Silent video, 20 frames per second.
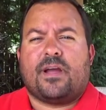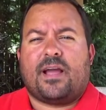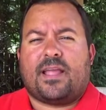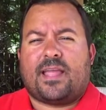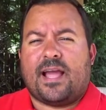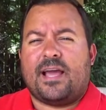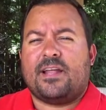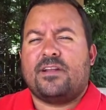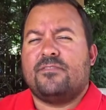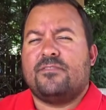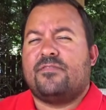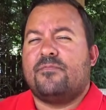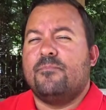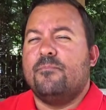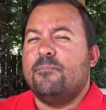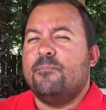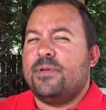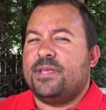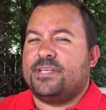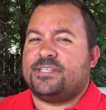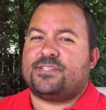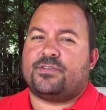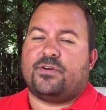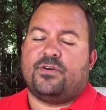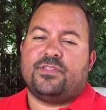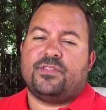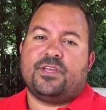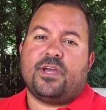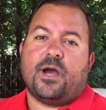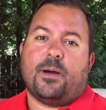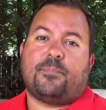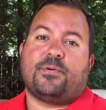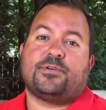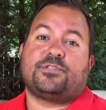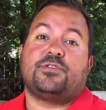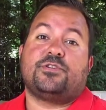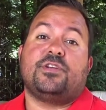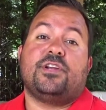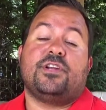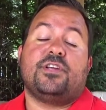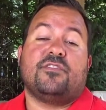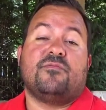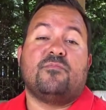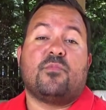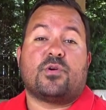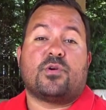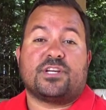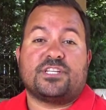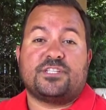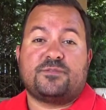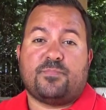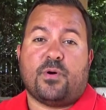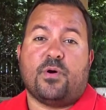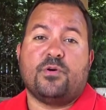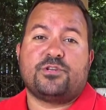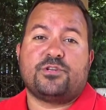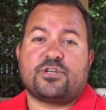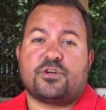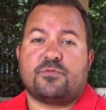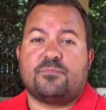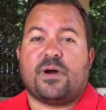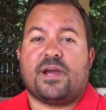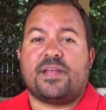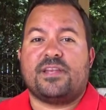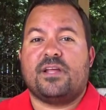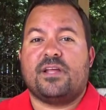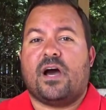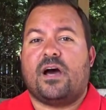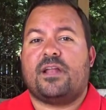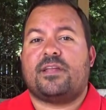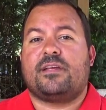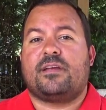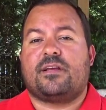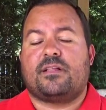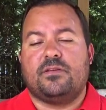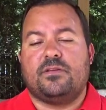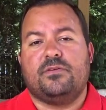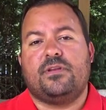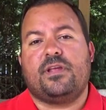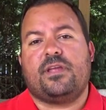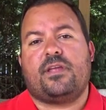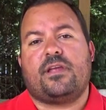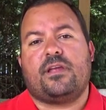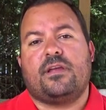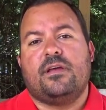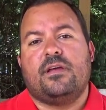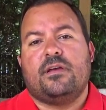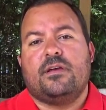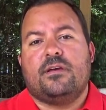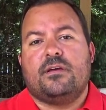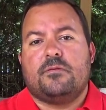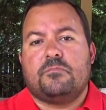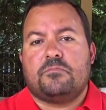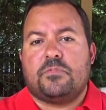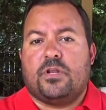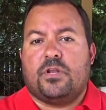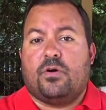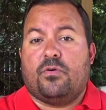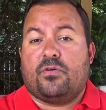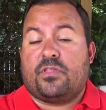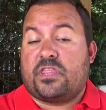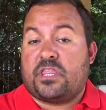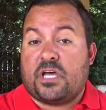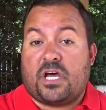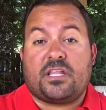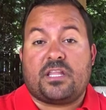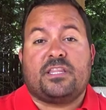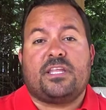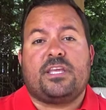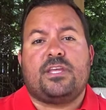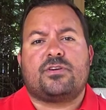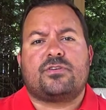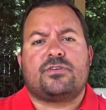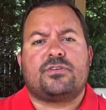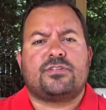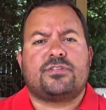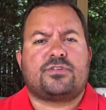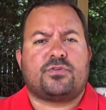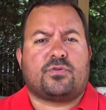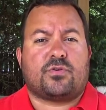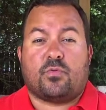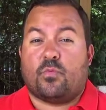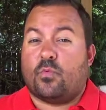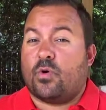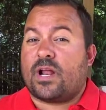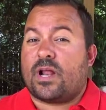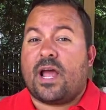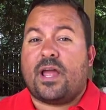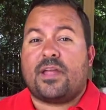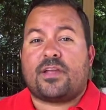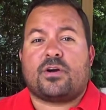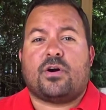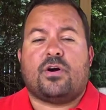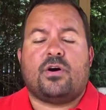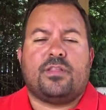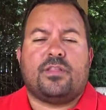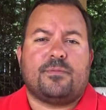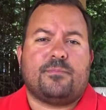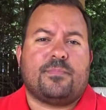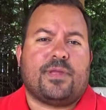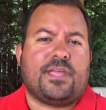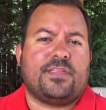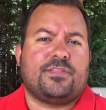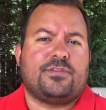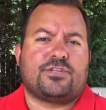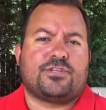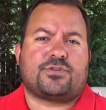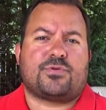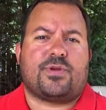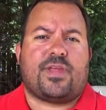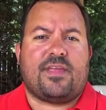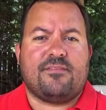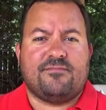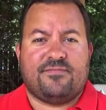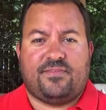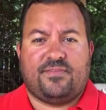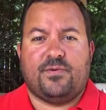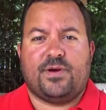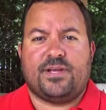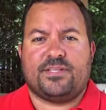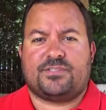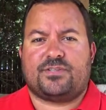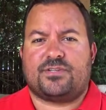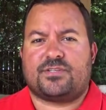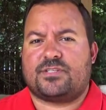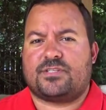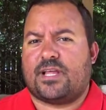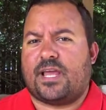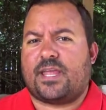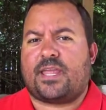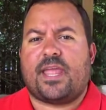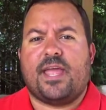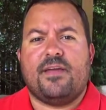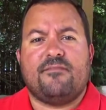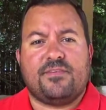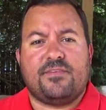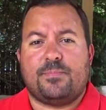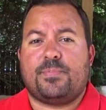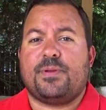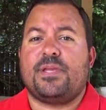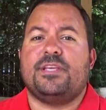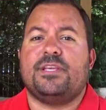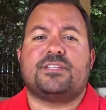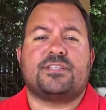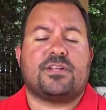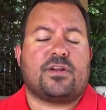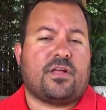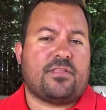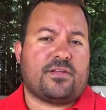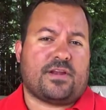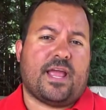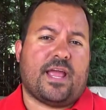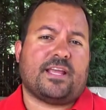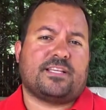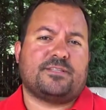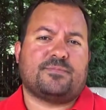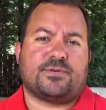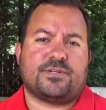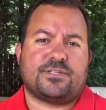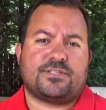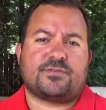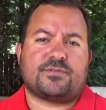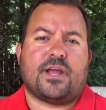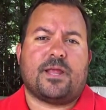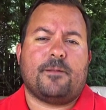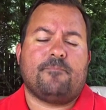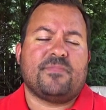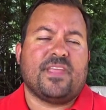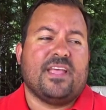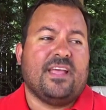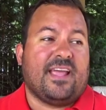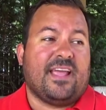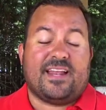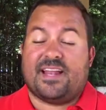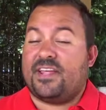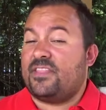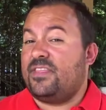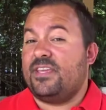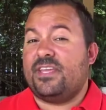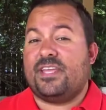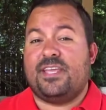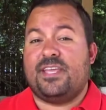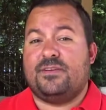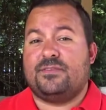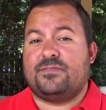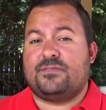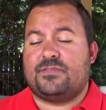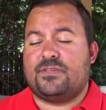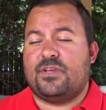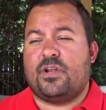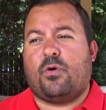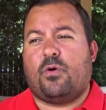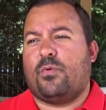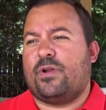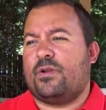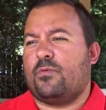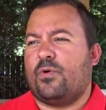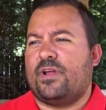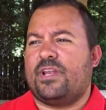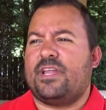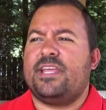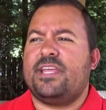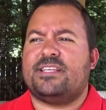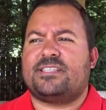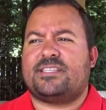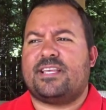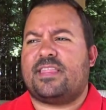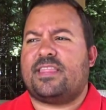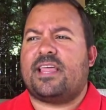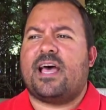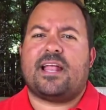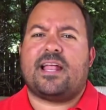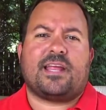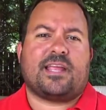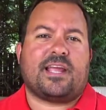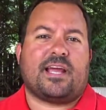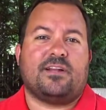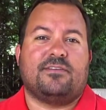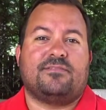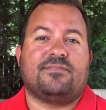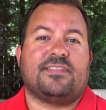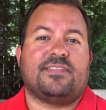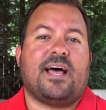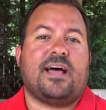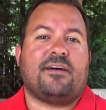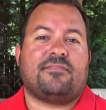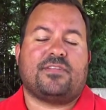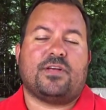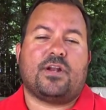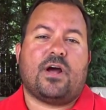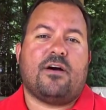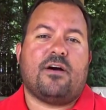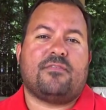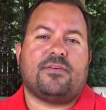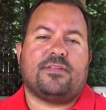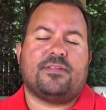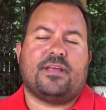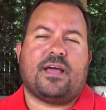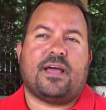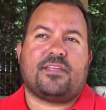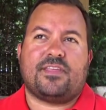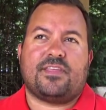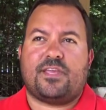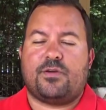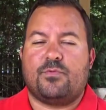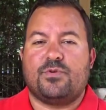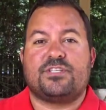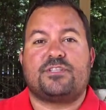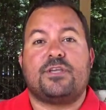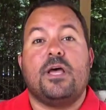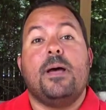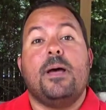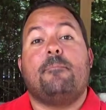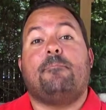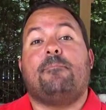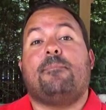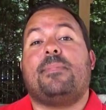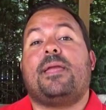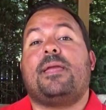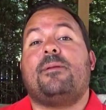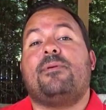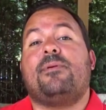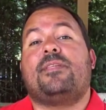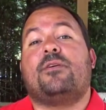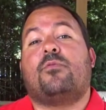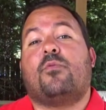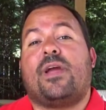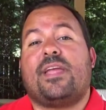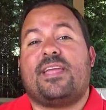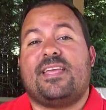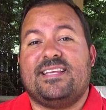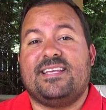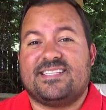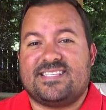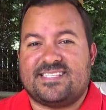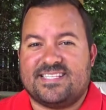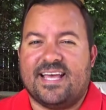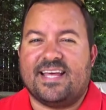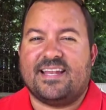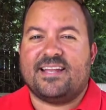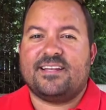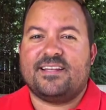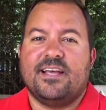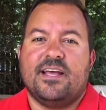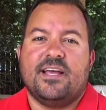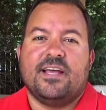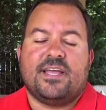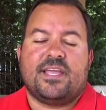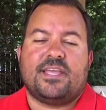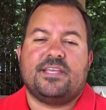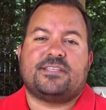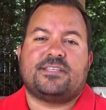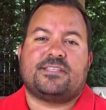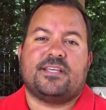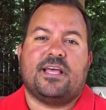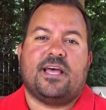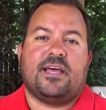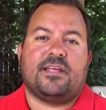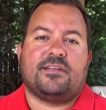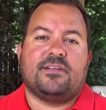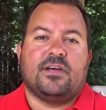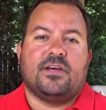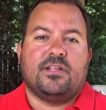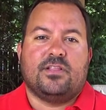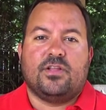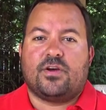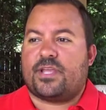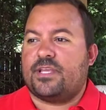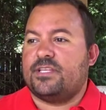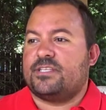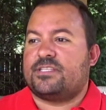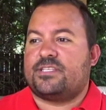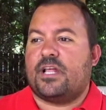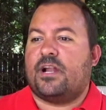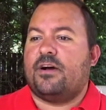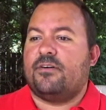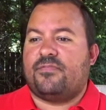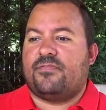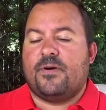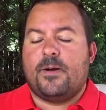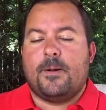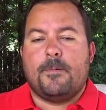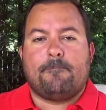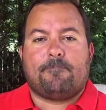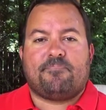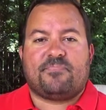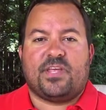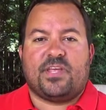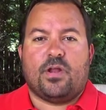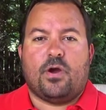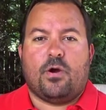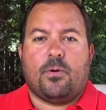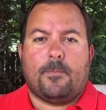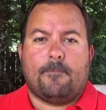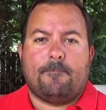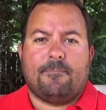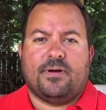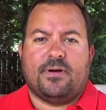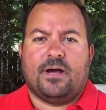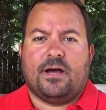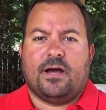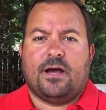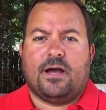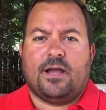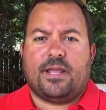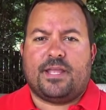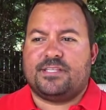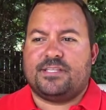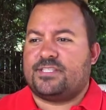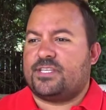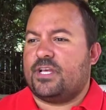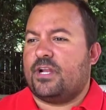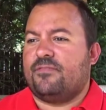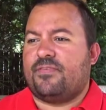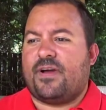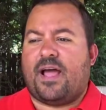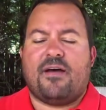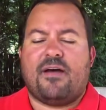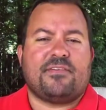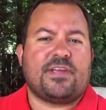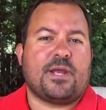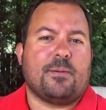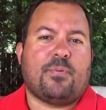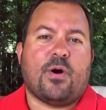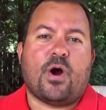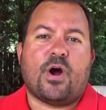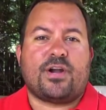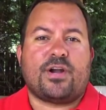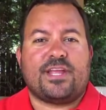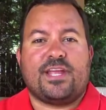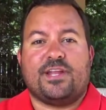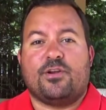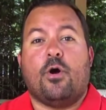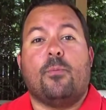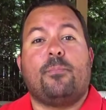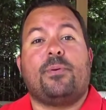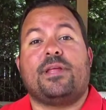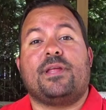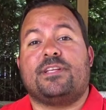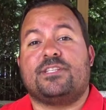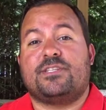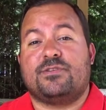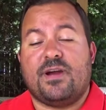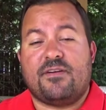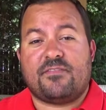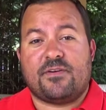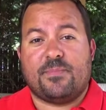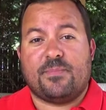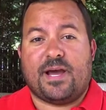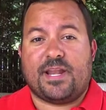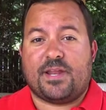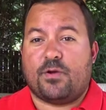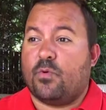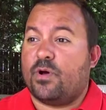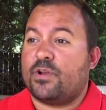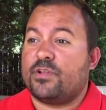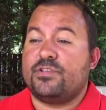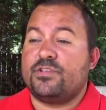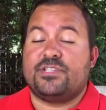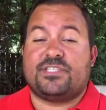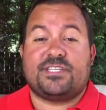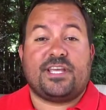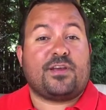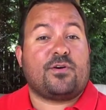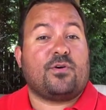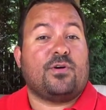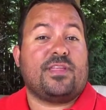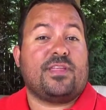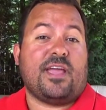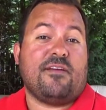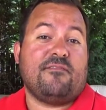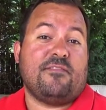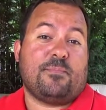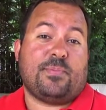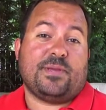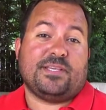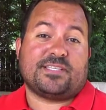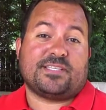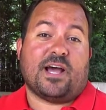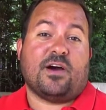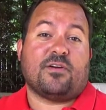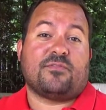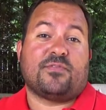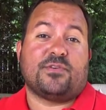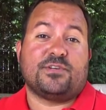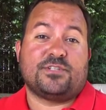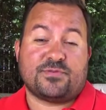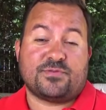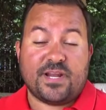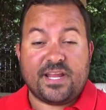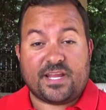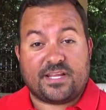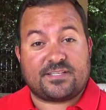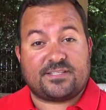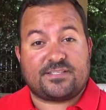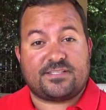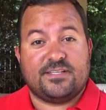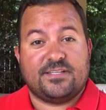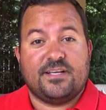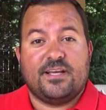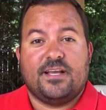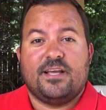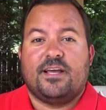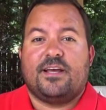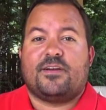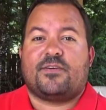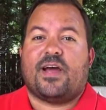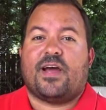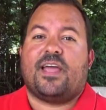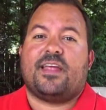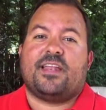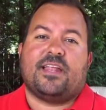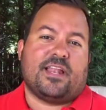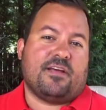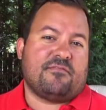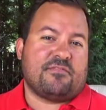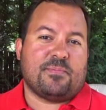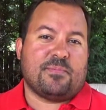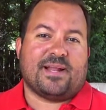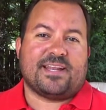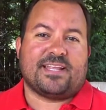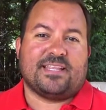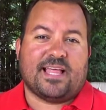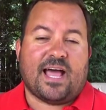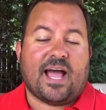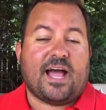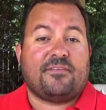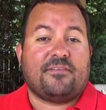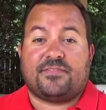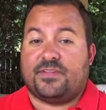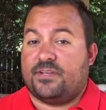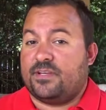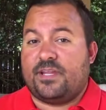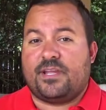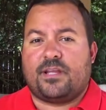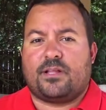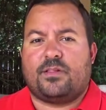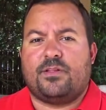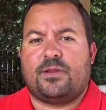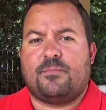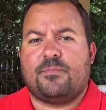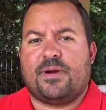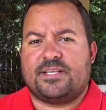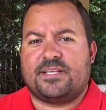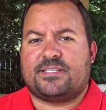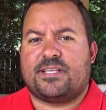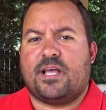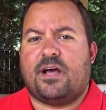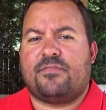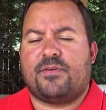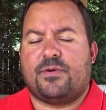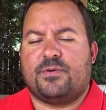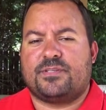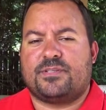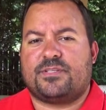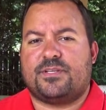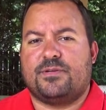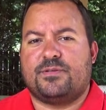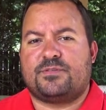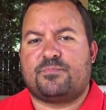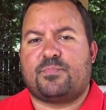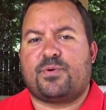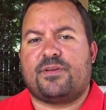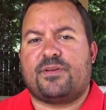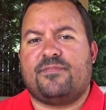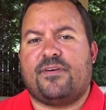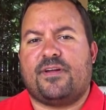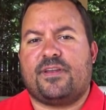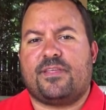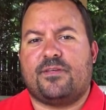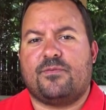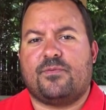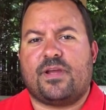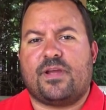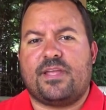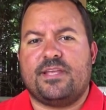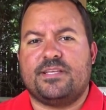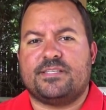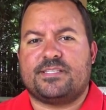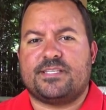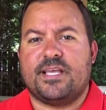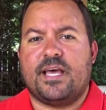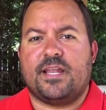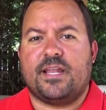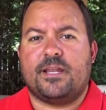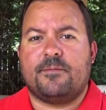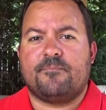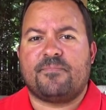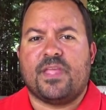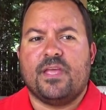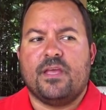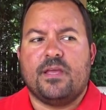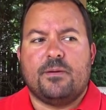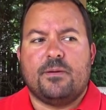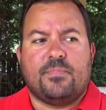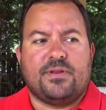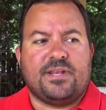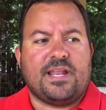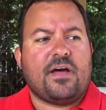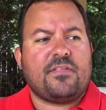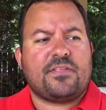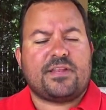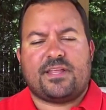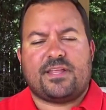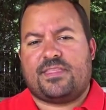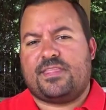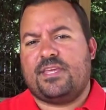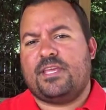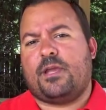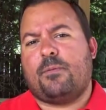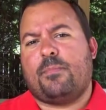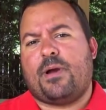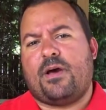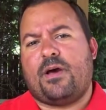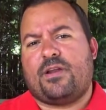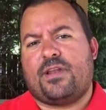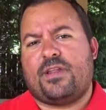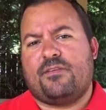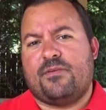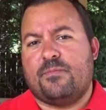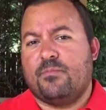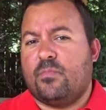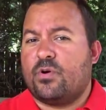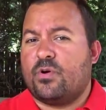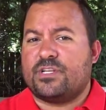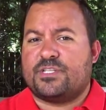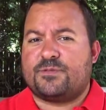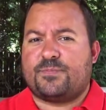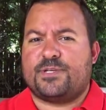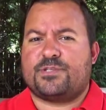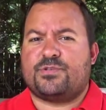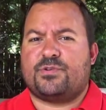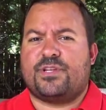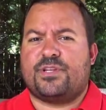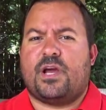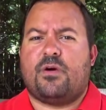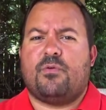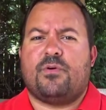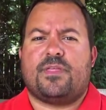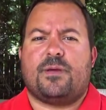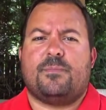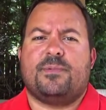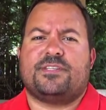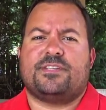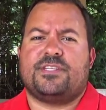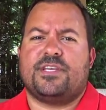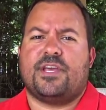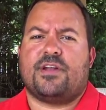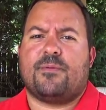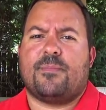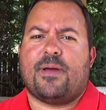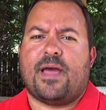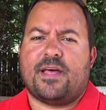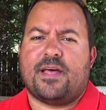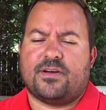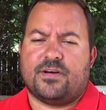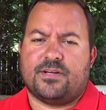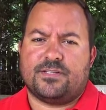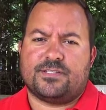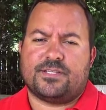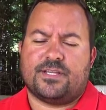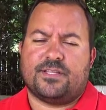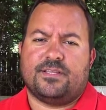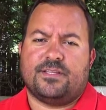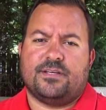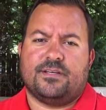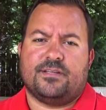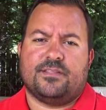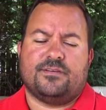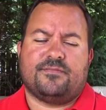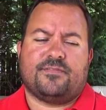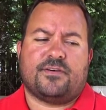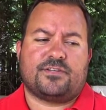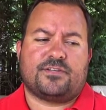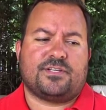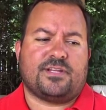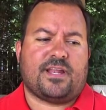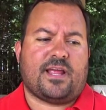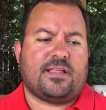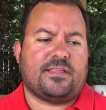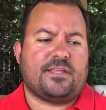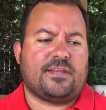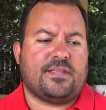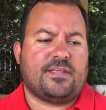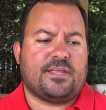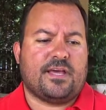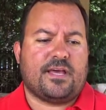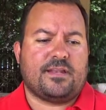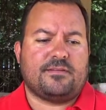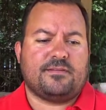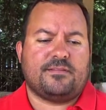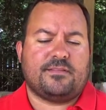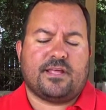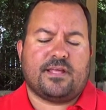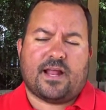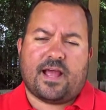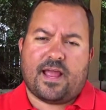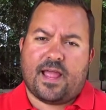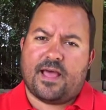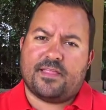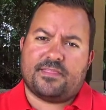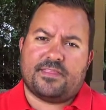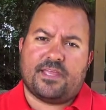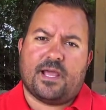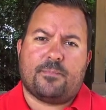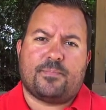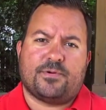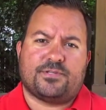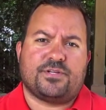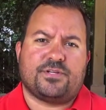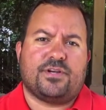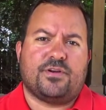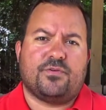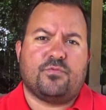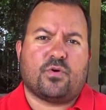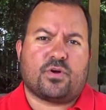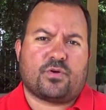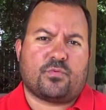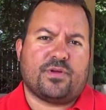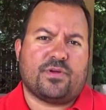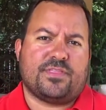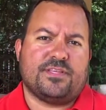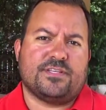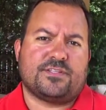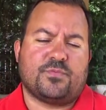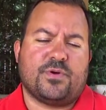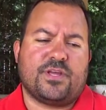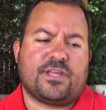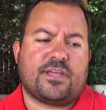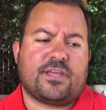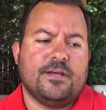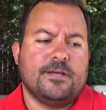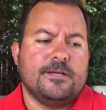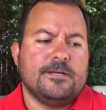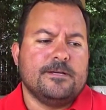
kind of miss on the opportunity of more exposure by not including thought leaders, or what I call them, industry influencers like MVPs and other experts, right? And I think he, when he said that, I kind of laughed it off, and I think it was maybe the way he said it. He said, look, instead of having a party and opening it to everybody, why don't you take all the MVPs out for drinks, right? And everybody laughed, and including myself. It was pretty funny the way he said it. But now that I think about it even more, especially now with MSCRM add-ons and the functionality that I had the opportunity to work with this week,